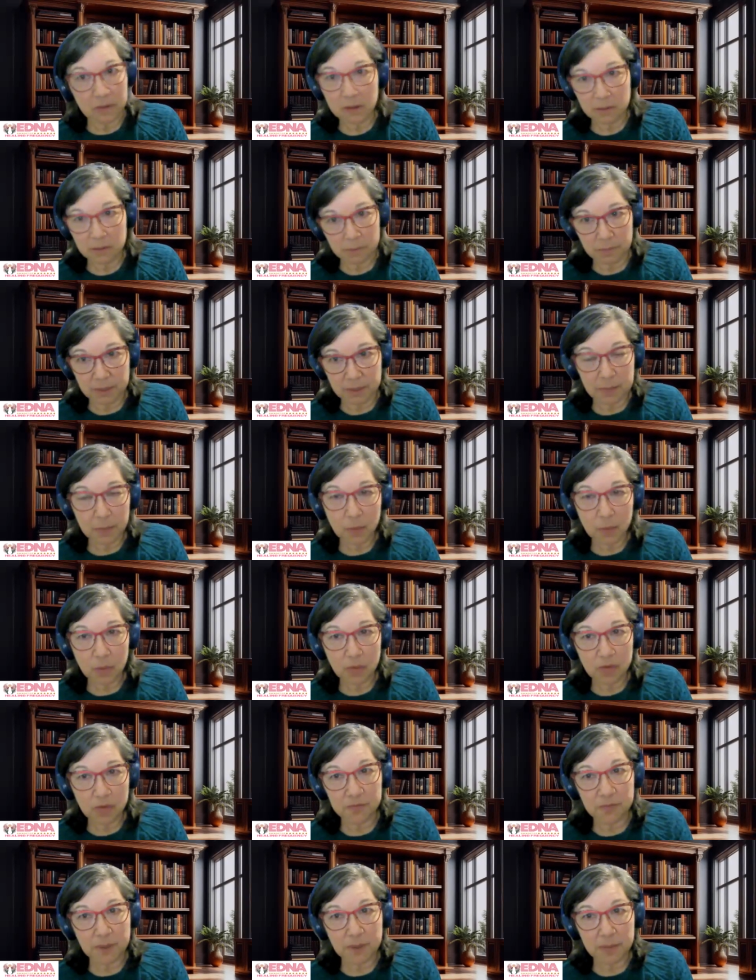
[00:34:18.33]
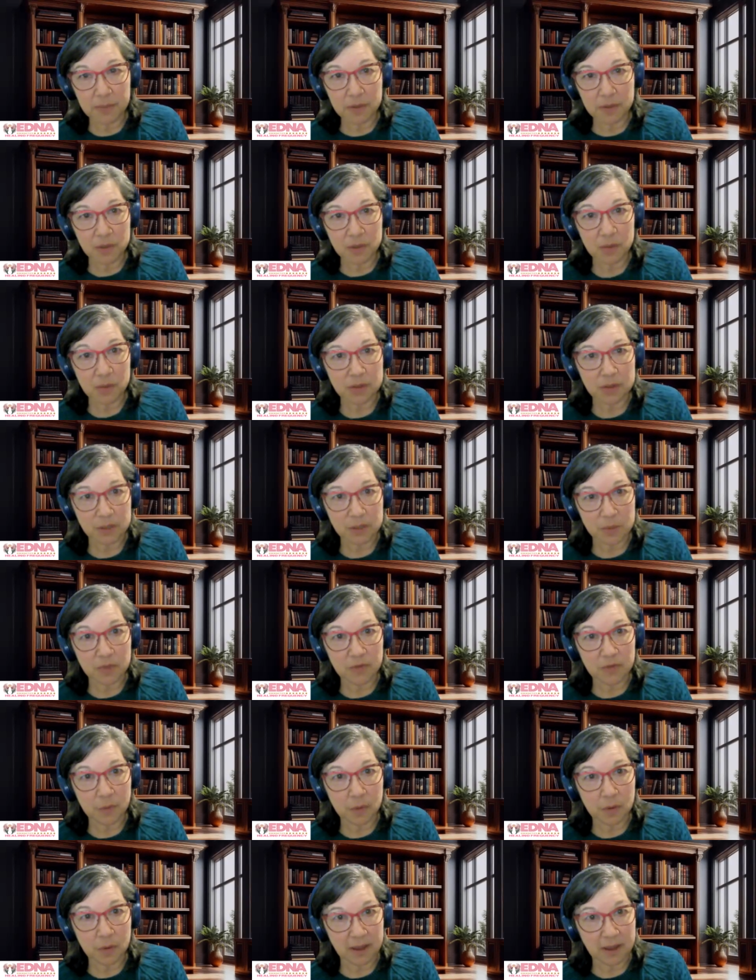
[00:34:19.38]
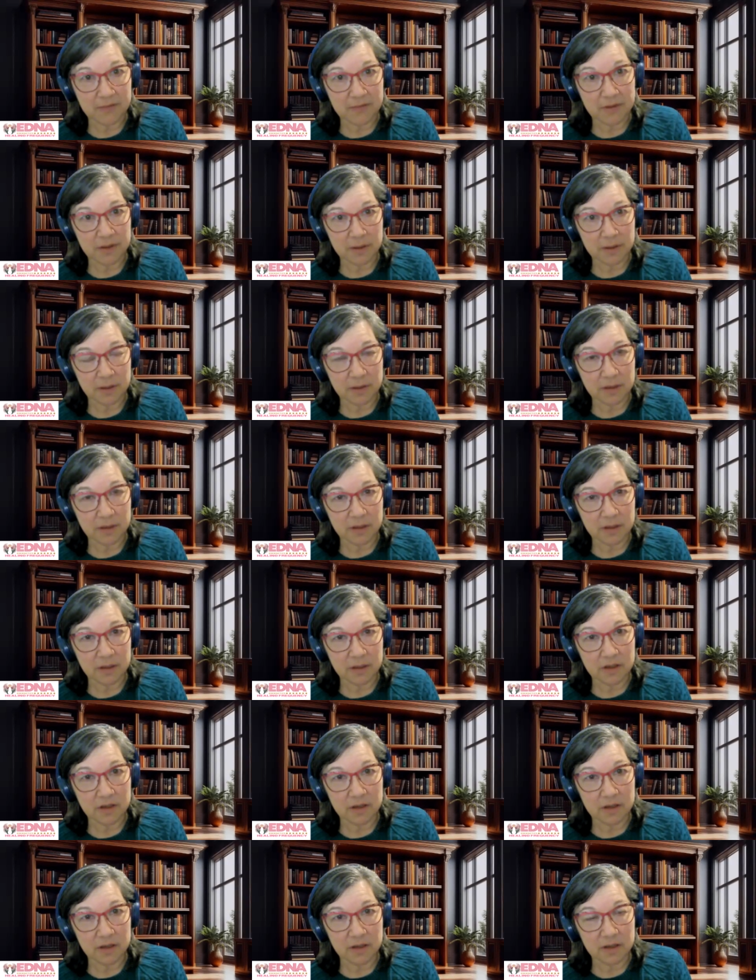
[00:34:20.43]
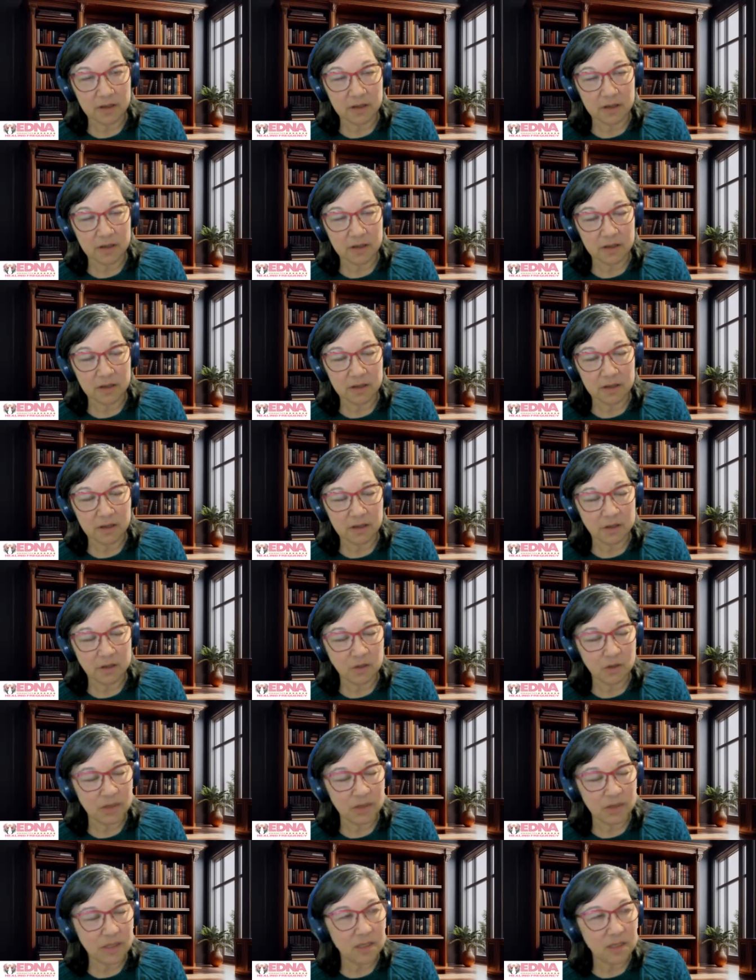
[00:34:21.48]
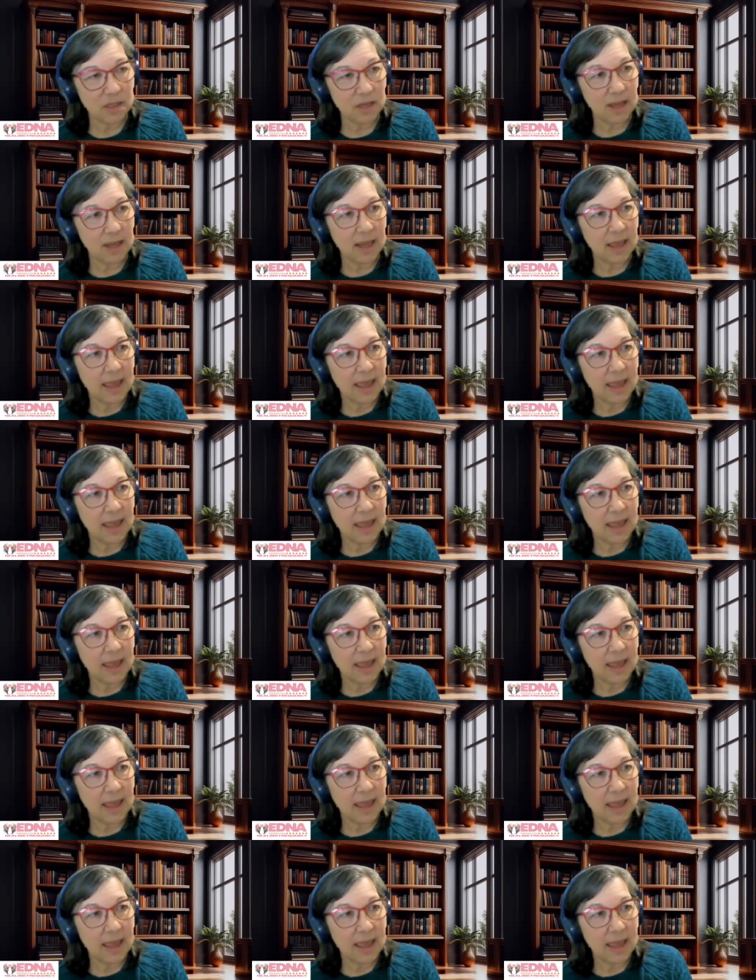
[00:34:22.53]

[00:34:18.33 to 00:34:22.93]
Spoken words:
the people who have published with us before have a choice.